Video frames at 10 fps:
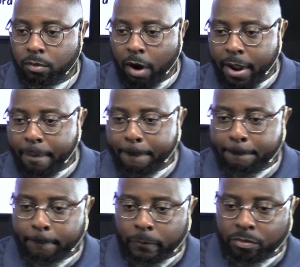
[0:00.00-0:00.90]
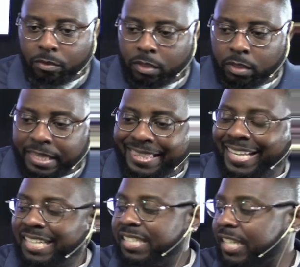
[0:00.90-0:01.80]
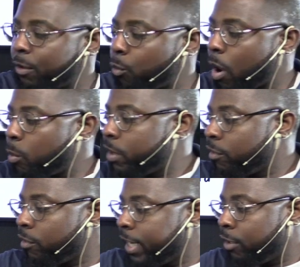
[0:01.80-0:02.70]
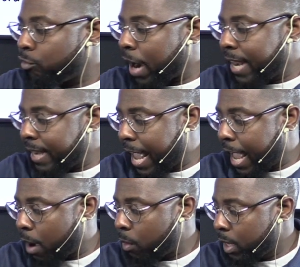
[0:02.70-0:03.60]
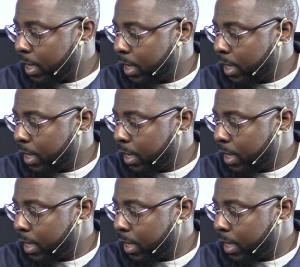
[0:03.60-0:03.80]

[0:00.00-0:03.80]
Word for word: Right? This, what we're reading right now